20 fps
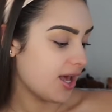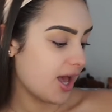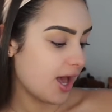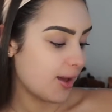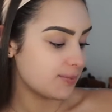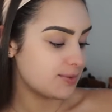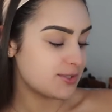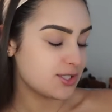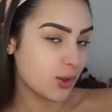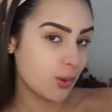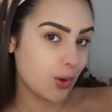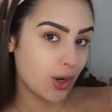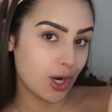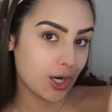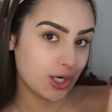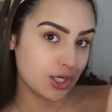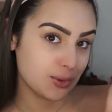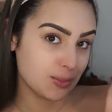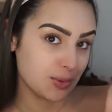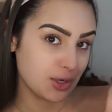I'm so
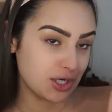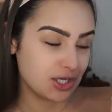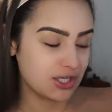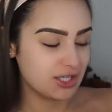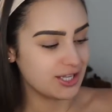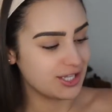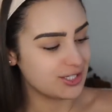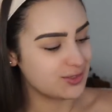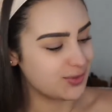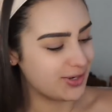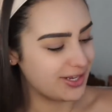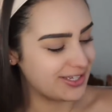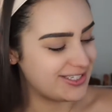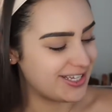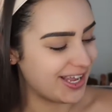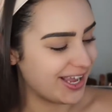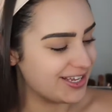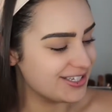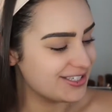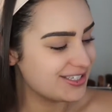honey money, that's what it
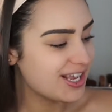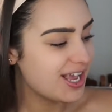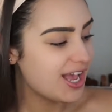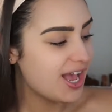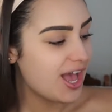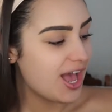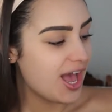says.